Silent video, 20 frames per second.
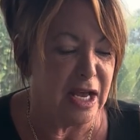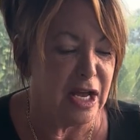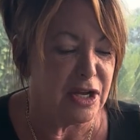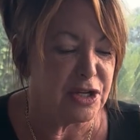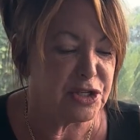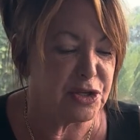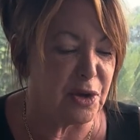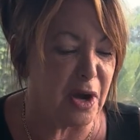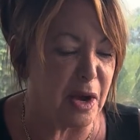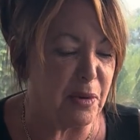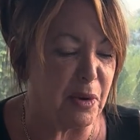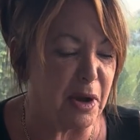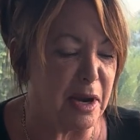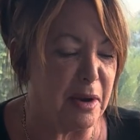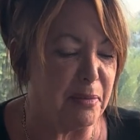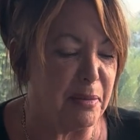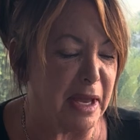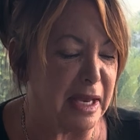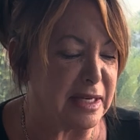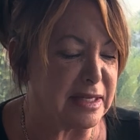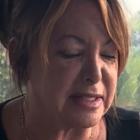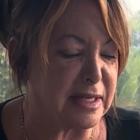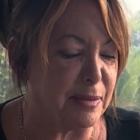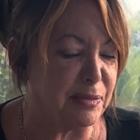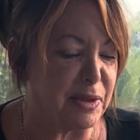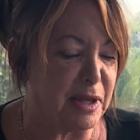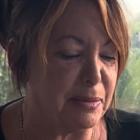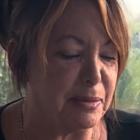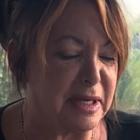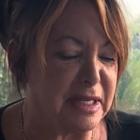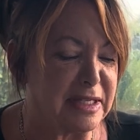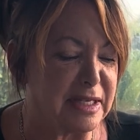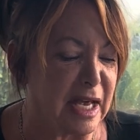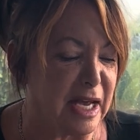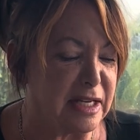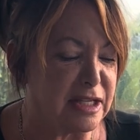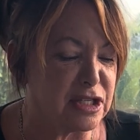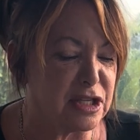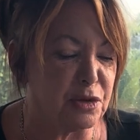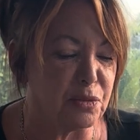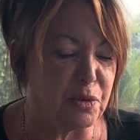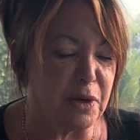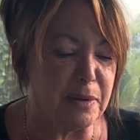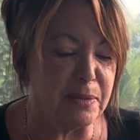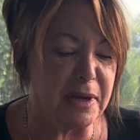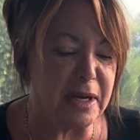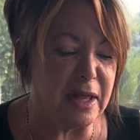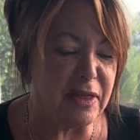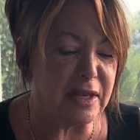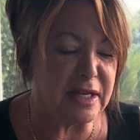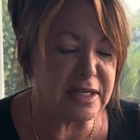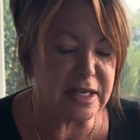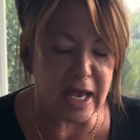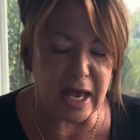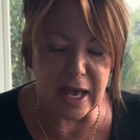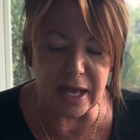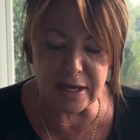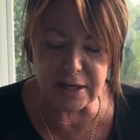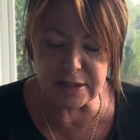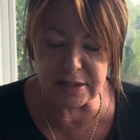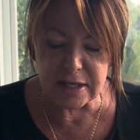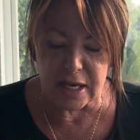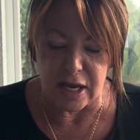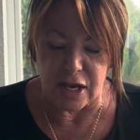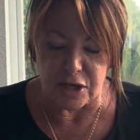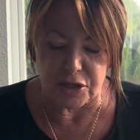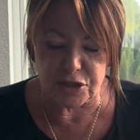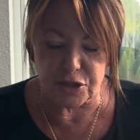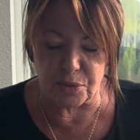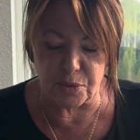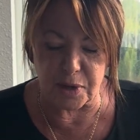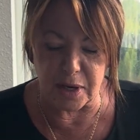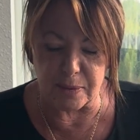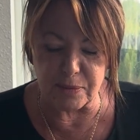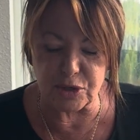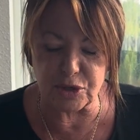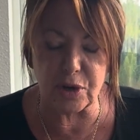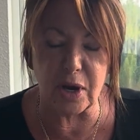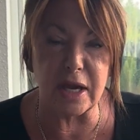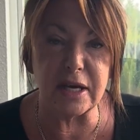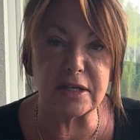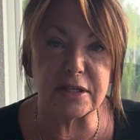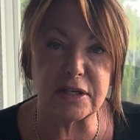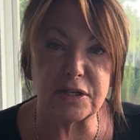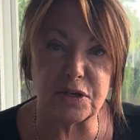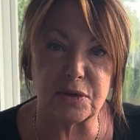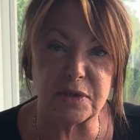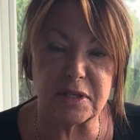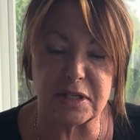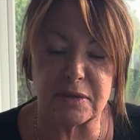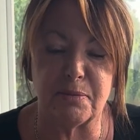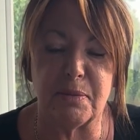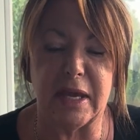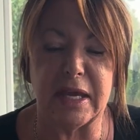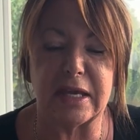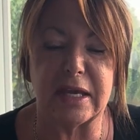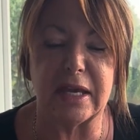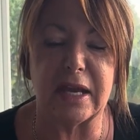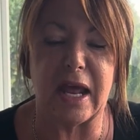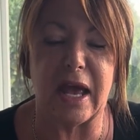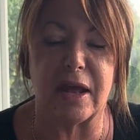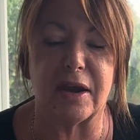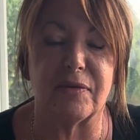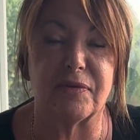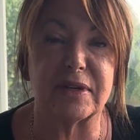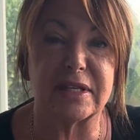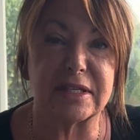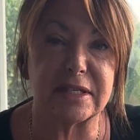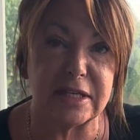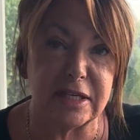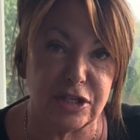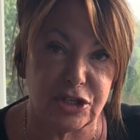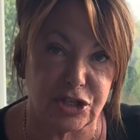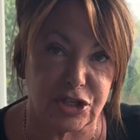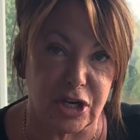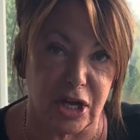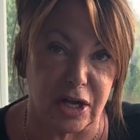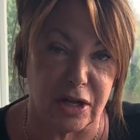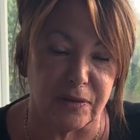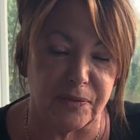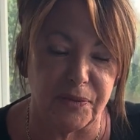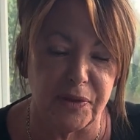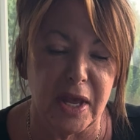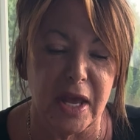So I want to make something besides the ribbon and the tags. So what I'm trying to do is make it out of a seashell.